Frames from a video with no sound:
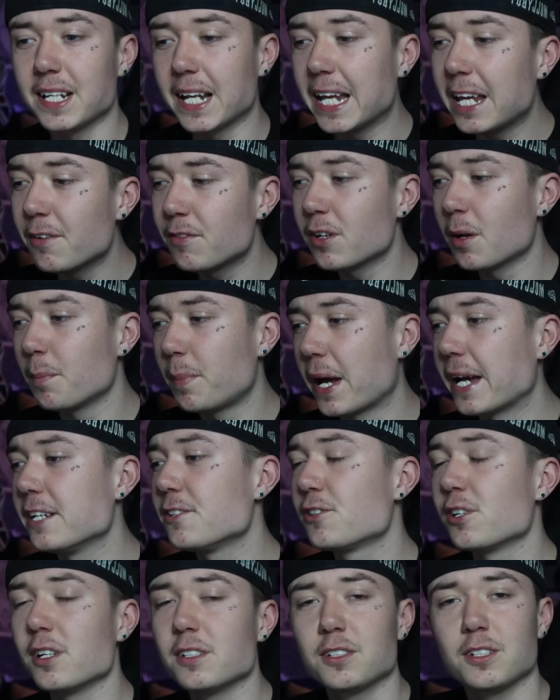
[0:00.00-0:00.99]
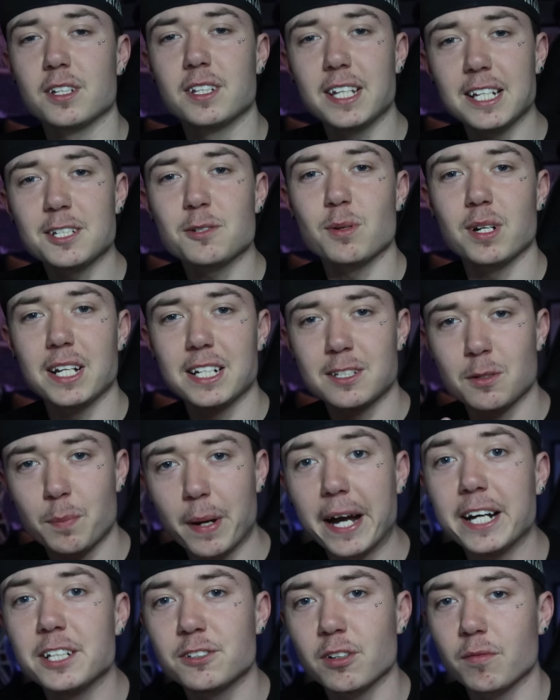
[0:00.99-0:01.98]
and even on Patreon, so this one is a
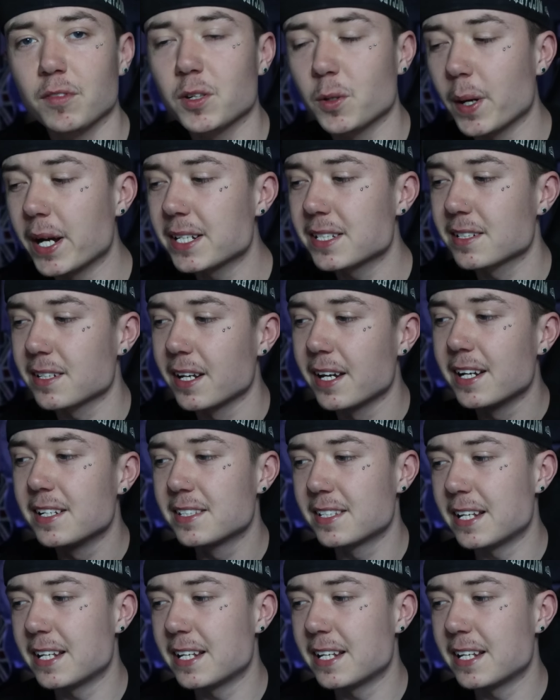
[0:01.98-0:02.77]
Patreon request.